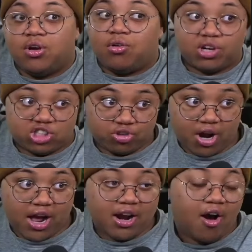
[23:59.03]

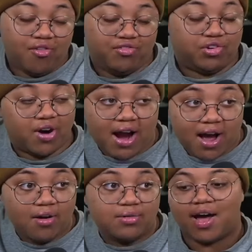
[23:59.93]
restaurant off the
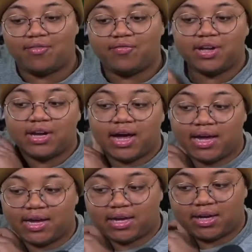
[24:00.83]
ground. I feel like